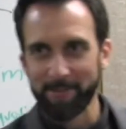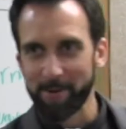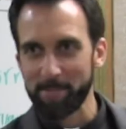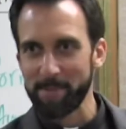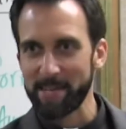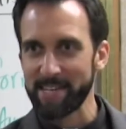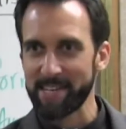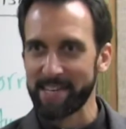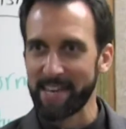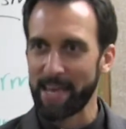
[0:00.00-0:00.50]
on
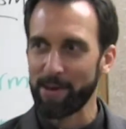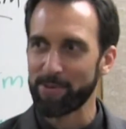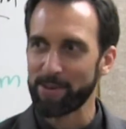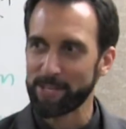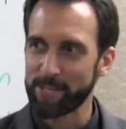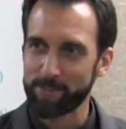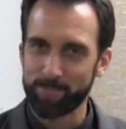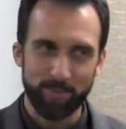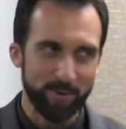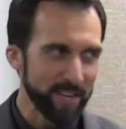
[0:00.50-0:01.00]
me today. I want to
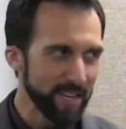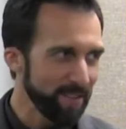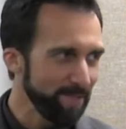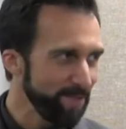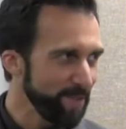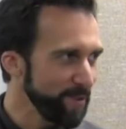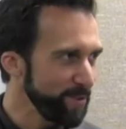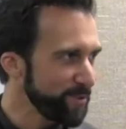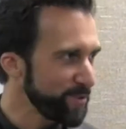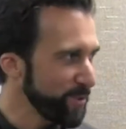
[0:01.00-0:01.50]
spring a
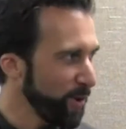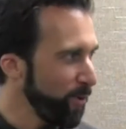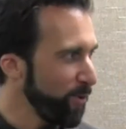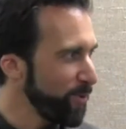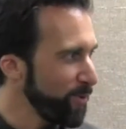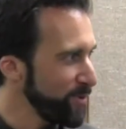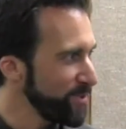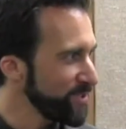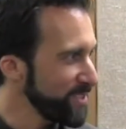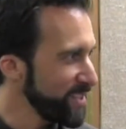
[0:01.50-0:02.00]
few
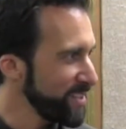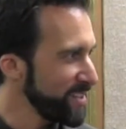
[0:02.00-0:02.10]
souls here.